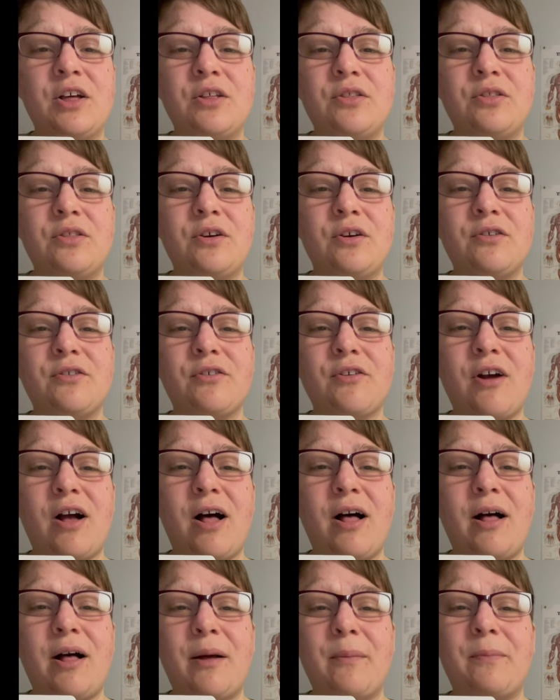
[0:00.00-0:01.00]
those are
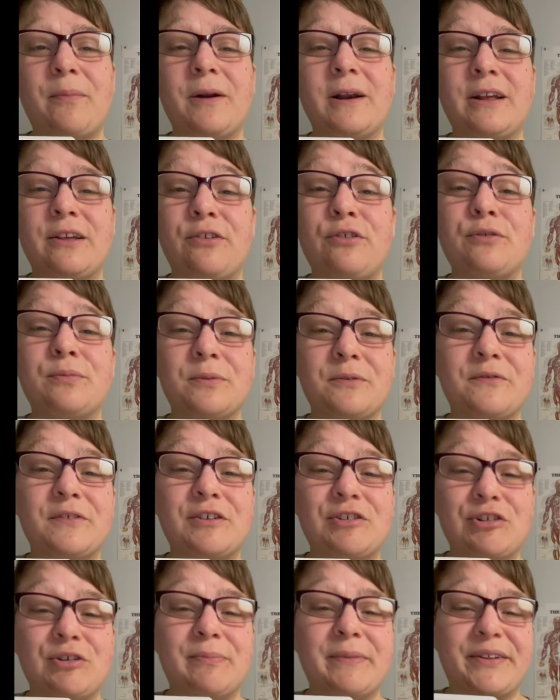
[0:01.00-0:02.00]
all pretty
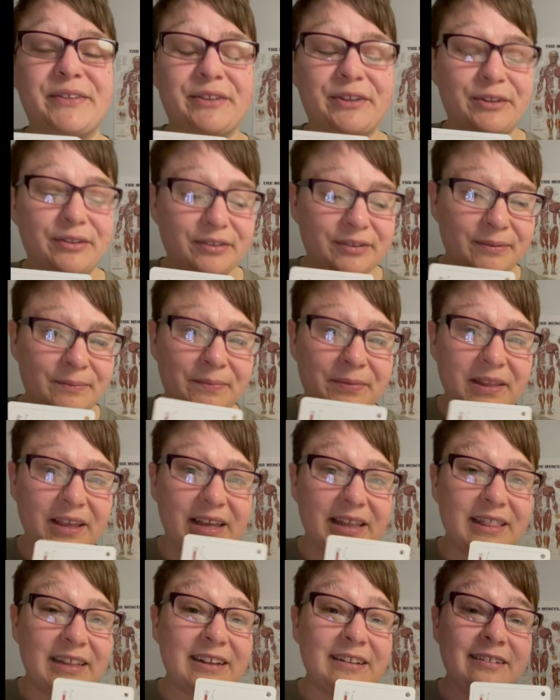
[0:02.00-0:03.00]
superficial muscles.
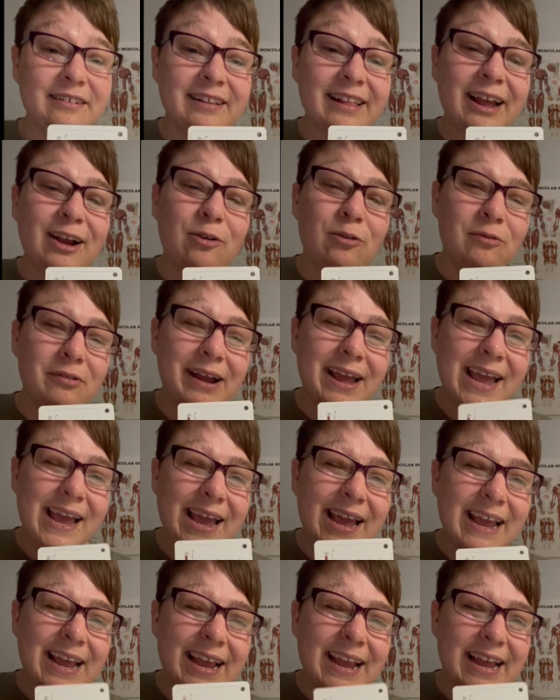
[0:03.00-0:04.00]
These are like
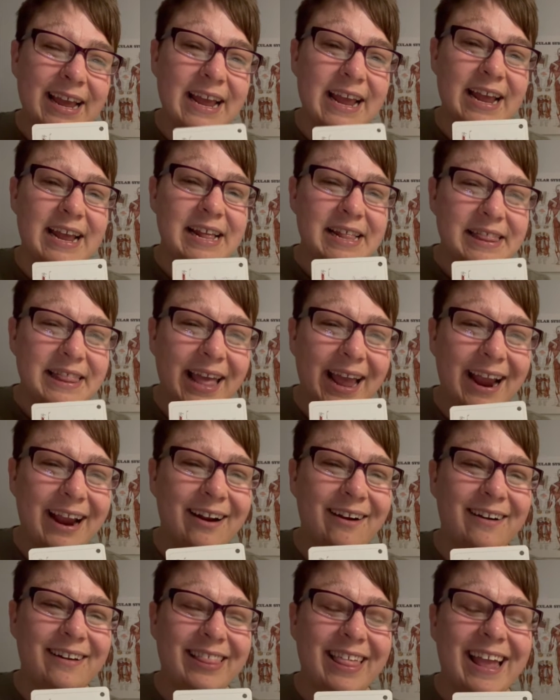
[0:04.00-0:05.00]
way in
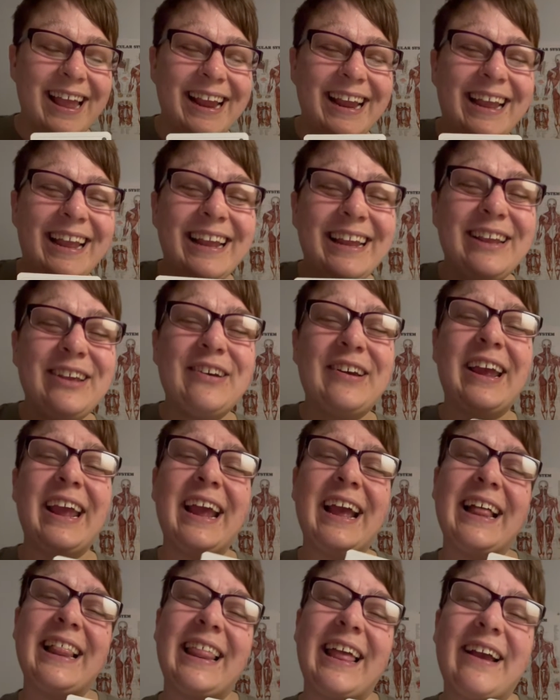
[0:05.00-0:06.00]
there. Like, you
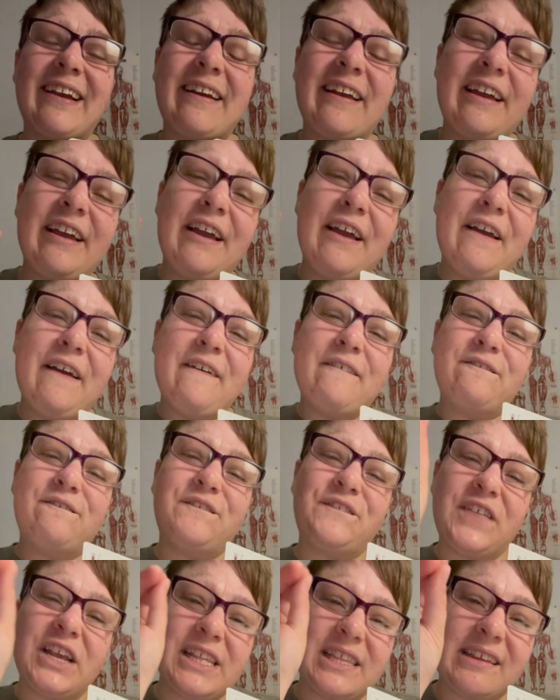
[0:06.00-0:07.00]
can't like
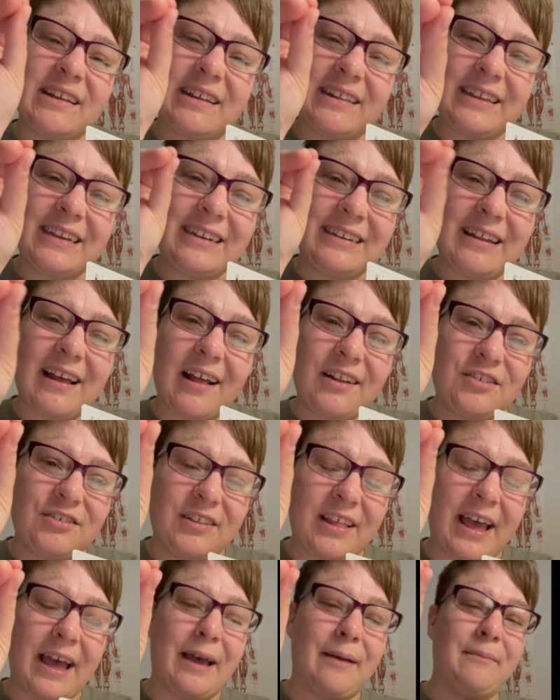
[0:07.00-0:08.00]
physically touch
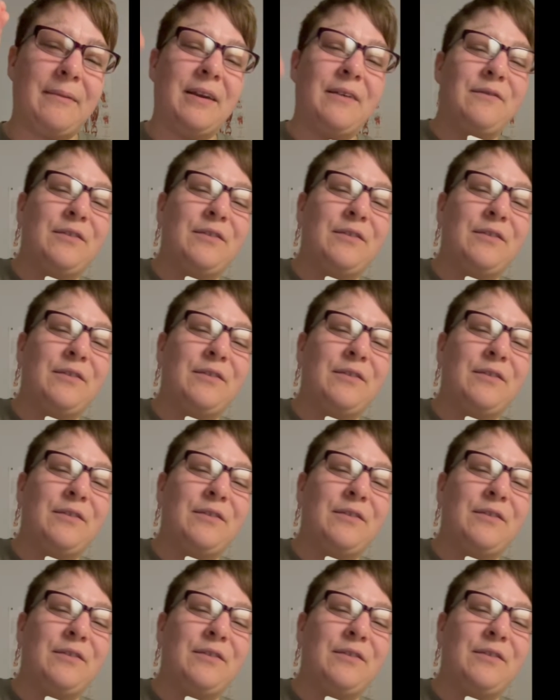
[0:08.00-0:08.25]
them if